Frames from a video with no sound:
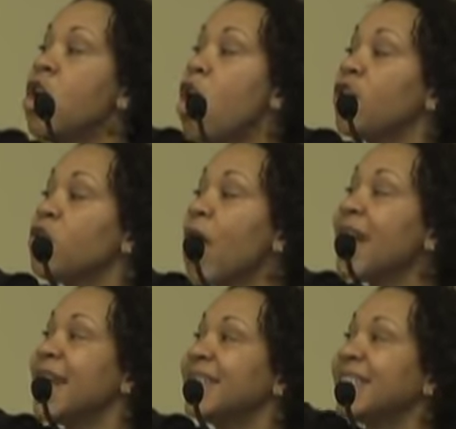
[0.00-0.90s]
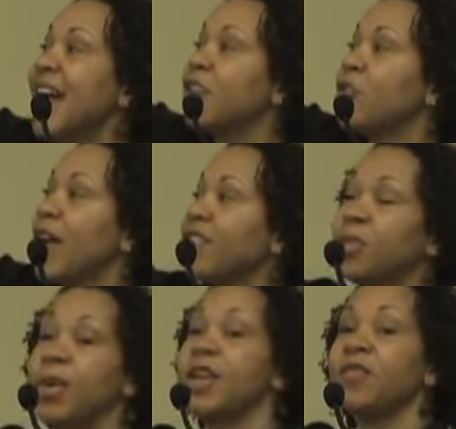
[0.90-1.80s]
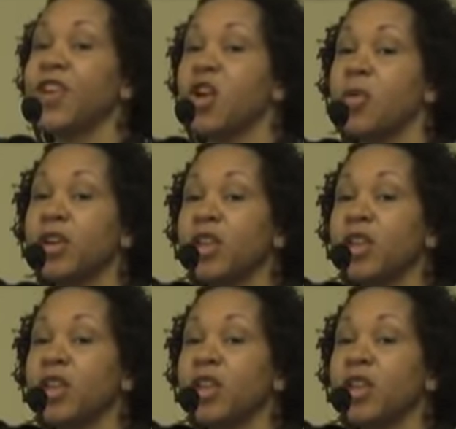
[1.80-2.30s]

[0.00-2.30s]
On the right-hand side, you have the dependent variable.